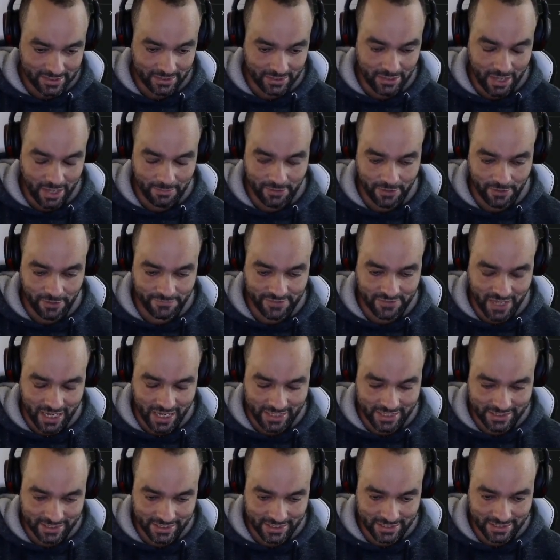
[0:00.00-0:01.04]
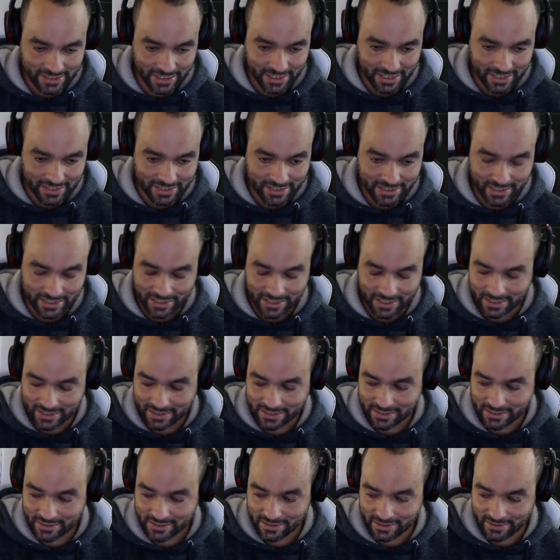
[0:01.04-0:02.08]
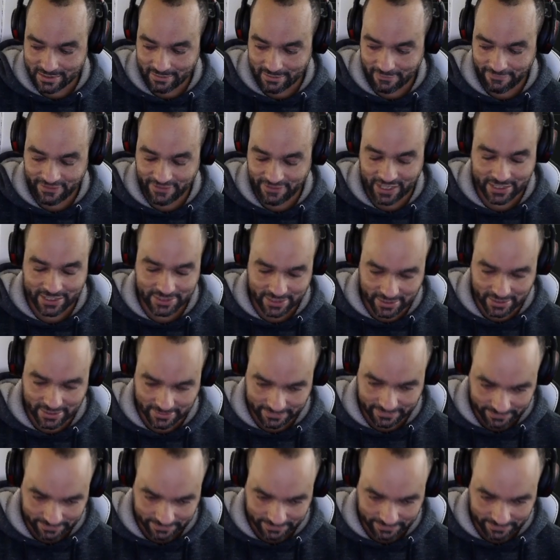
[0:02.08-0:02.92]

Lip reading: number of tasks is fixed.